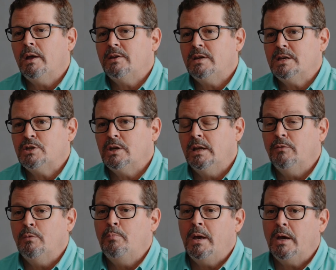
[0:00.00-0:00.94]
attention
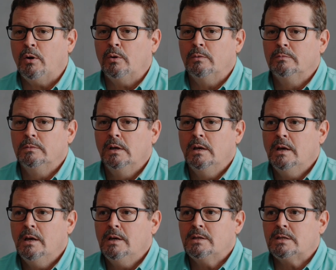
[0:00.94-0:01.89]
even bigger.
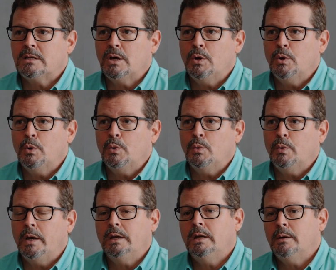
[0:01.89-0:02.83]
So
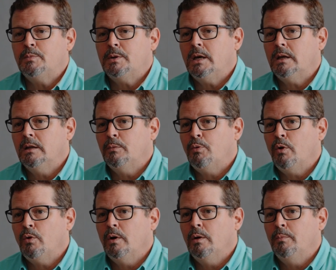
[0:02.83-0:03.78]
I ended up taking the
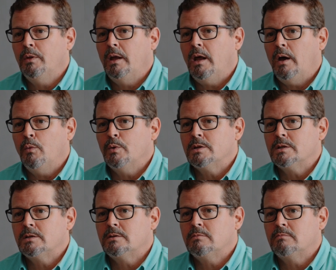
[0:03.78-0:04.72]
program that I
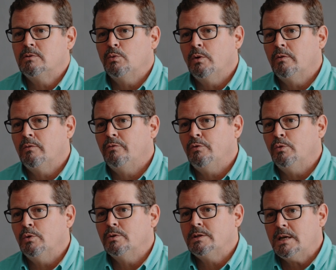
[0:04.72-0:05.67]
was doing
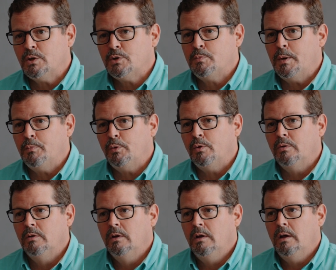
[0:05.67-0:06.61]
for salespeople
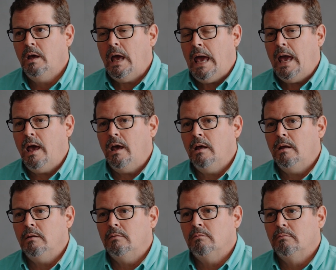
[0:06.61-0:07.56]

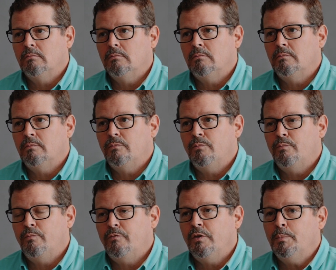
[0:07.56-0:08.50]
and
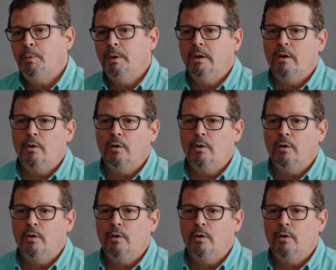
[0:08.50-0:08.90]
flipping it